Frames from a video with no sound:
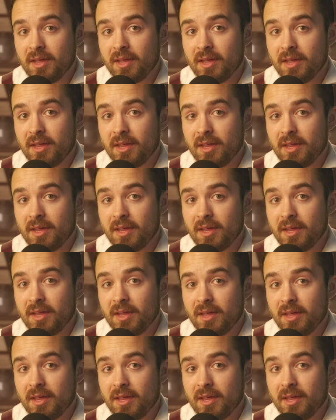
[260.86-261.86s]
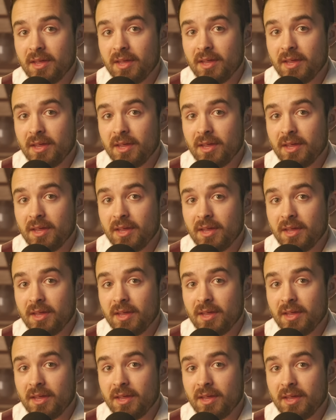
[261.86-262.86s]

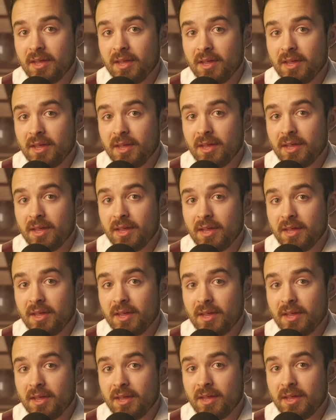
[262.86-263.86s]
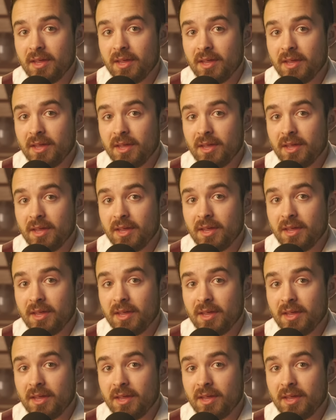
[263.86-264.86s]

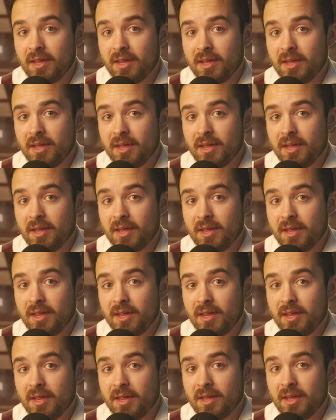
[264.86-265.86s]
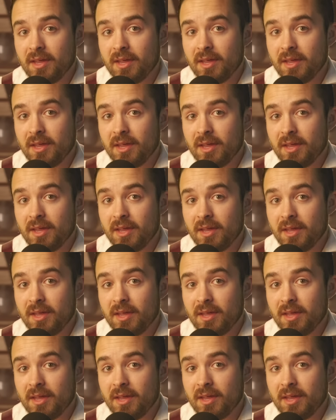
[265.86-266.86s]

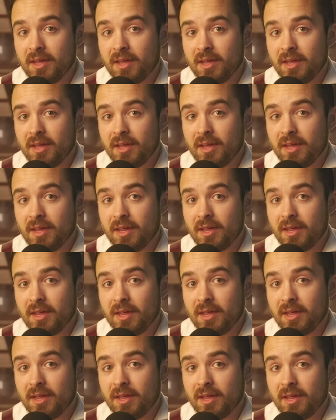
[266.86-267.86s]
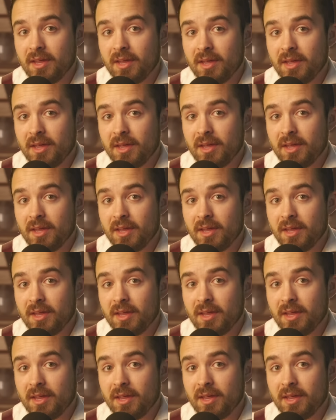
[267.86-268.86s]
This person isn't speaking.